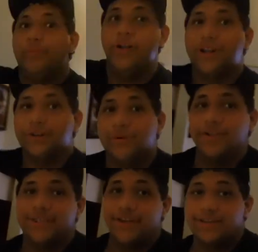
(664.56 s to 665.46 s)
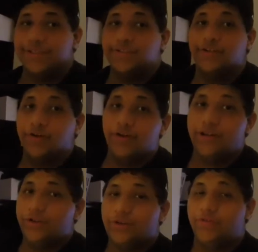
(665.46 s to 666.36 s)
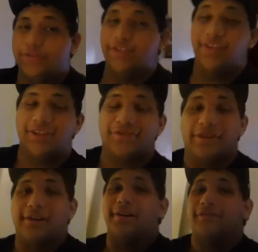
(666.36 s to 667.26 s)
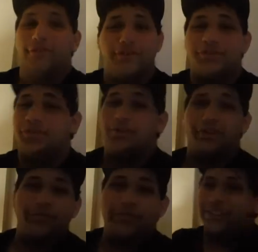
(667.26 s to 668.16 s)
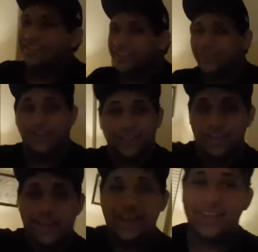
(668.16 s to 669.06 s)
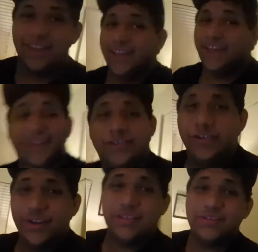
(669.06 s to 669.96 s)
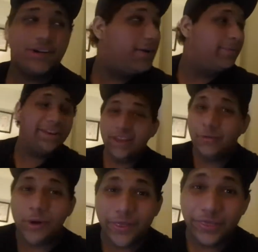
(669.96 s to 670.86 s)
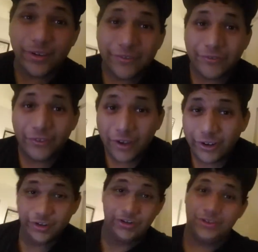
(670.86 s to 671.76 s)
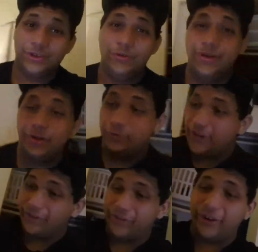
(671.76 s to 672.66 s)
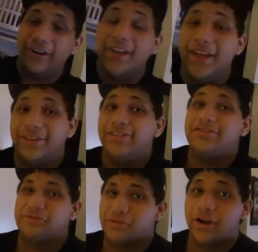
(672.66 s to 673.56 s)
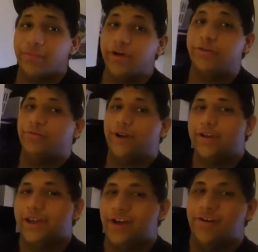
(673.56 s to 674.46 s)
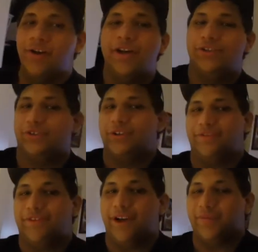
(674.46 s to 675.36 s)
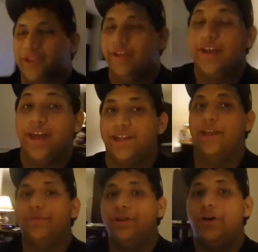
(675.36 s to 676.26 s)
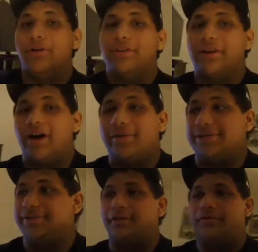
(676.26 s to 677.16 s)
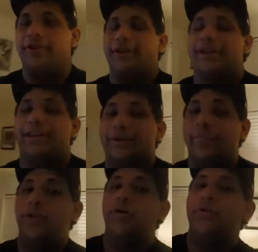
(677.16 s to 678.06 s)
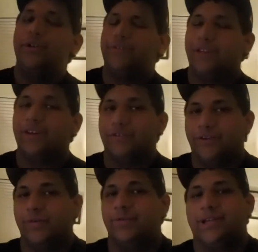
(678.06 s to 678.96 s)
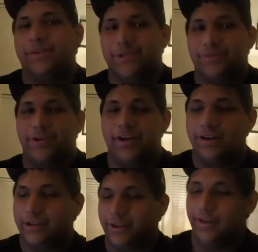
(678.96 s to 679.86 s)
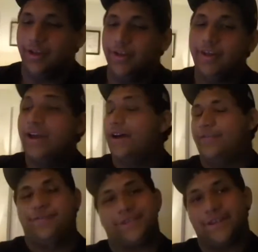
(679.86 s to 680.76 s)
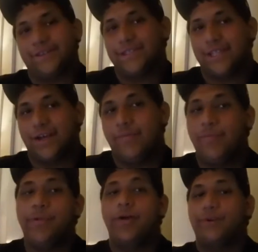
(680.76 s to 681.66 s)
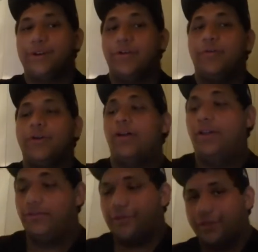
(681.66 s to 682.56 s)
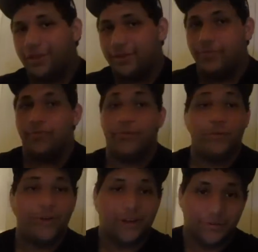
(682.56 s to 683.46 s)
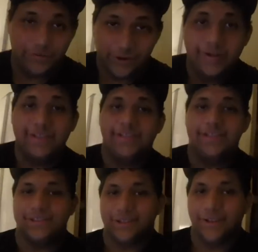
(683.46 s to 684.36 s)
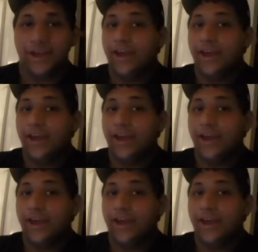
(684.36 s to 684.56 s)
But anyways, guys, that's going to go ahead and do it for today's vlog. If you enjoyed, don't forget to leave a like. And if you're not subscribed, again, what the fuck are you doing? Go down there, hit the subscribe button right now, join the family, and let me know in the comments. Don't forget, let me know what you think our family name should be called. Again, I've seen some, but I want to know what all of you think before we make our final decision.